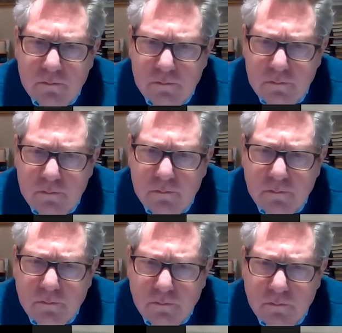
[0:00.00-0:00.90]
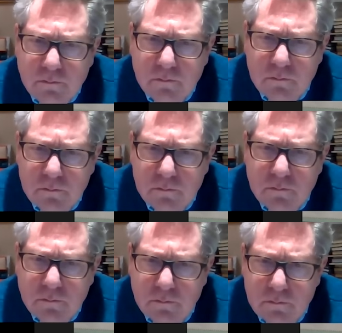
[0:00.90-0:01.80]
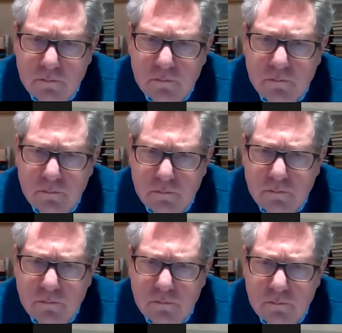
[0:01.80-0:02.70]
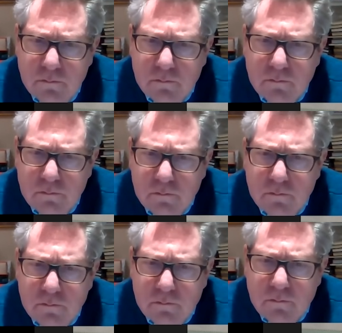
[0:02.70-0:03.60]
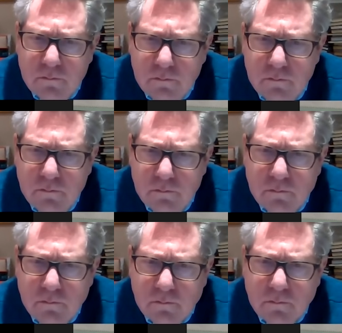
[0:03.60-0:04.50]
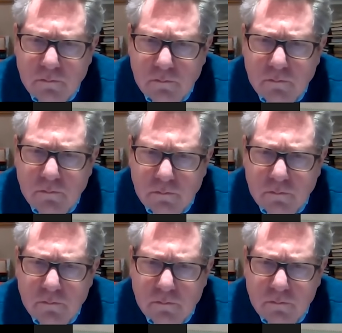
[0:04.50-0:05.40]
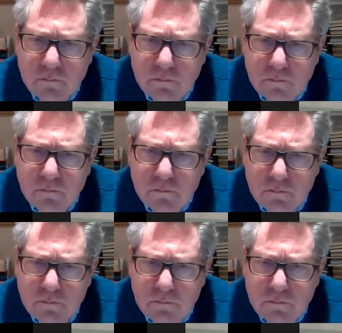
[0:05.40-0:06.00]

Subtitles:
No words are spoken by the person on screen.